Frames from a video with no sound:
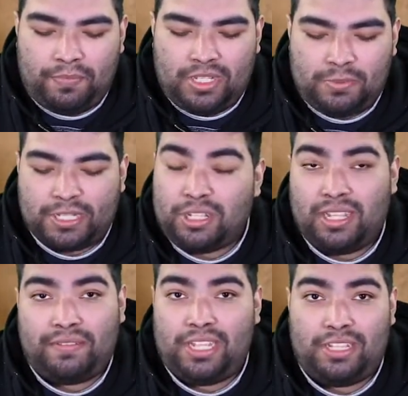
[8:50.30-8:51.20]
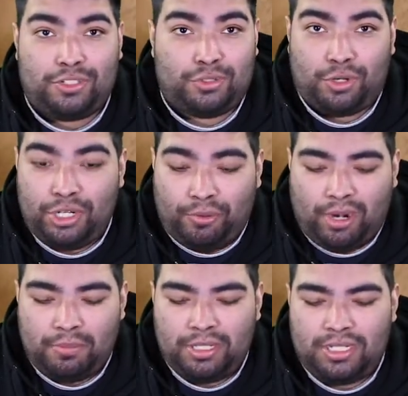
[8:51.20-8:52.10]
Especially if they destroy your
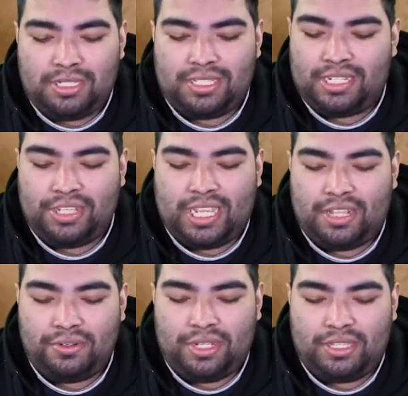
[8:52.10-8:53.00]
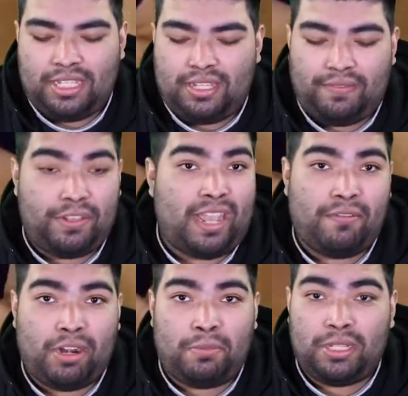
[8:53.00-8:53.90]
Romulus, then you can't do anything. If you have
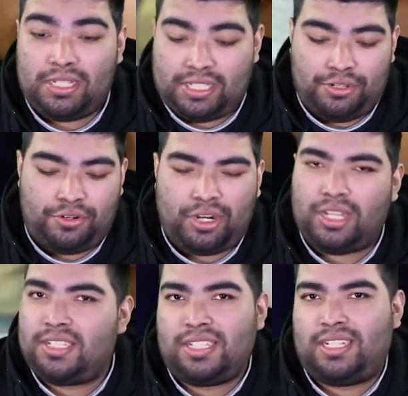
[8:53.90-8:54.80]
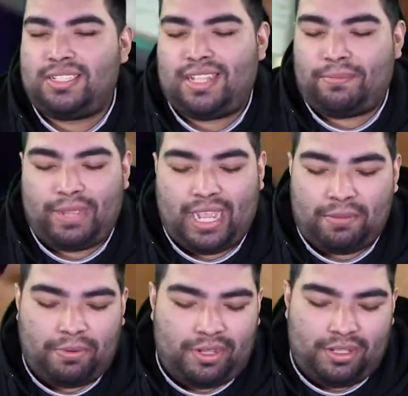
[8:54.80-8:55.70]
Romulus and you draw this, then it's not
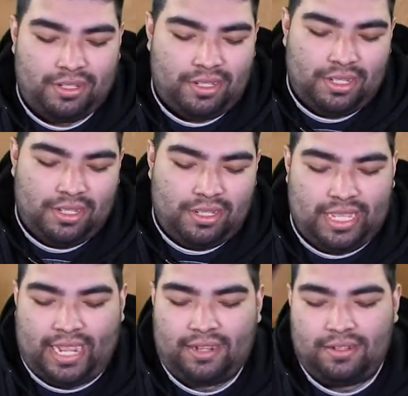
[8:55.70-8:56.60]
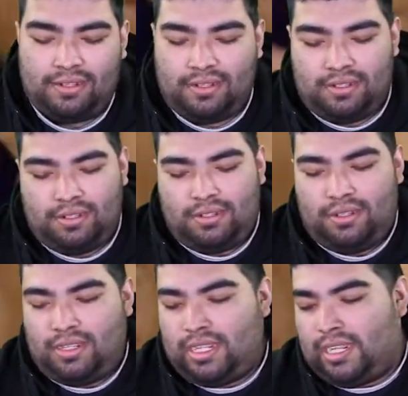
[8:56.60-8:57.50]
bad. But yeah,
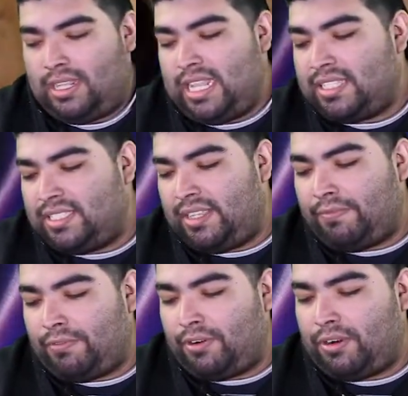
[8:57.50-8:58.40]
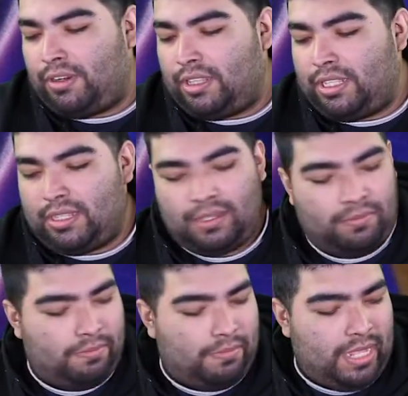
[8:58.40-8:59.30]
that's it for the
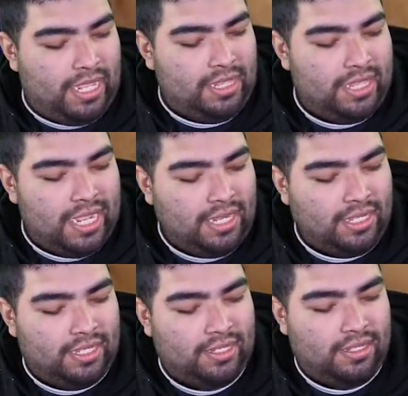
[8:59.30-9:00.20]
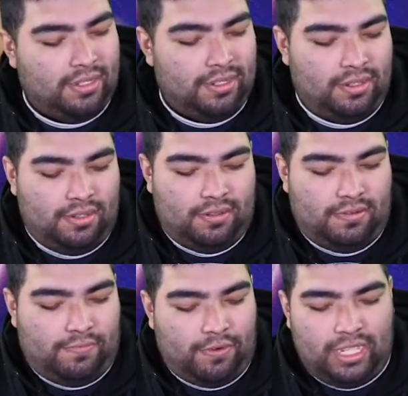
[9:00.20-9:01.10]
main deck.
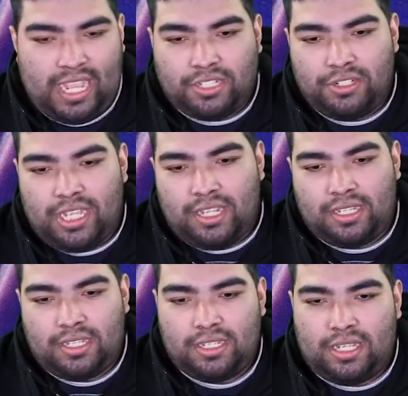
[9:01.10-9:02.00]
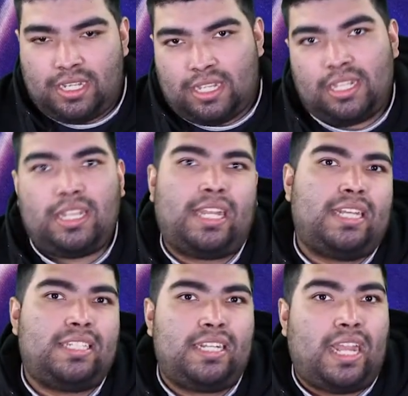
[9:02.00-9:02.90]
For the extra deck, like
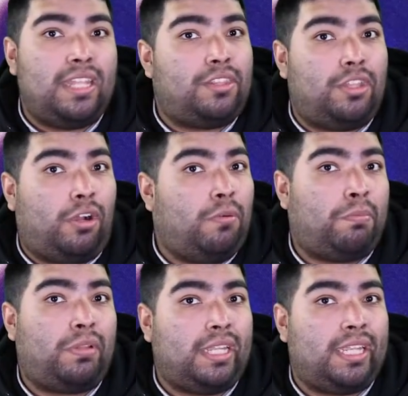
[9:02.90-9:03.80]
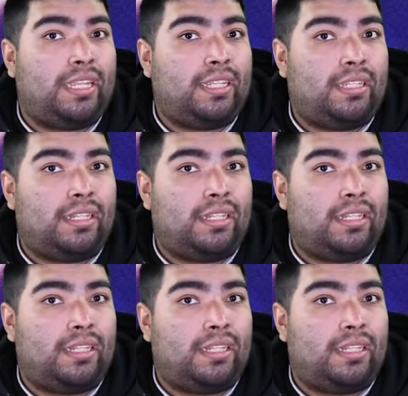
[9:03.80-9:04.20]
I said, I don't play